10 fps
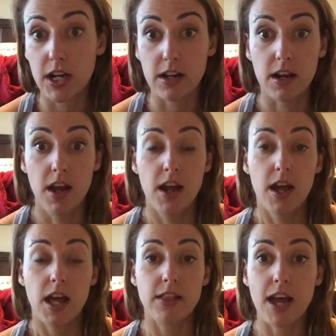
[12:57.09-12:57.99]
and
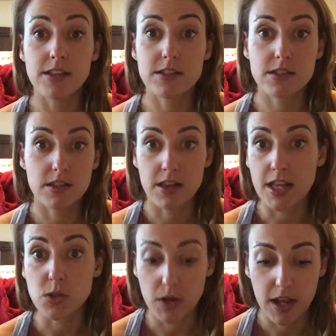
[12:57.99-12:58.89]

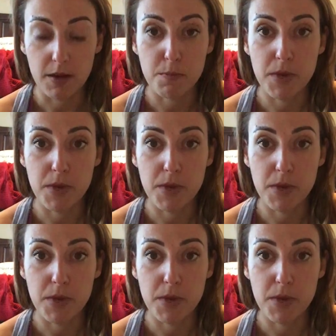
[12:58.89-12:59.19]
that's okay.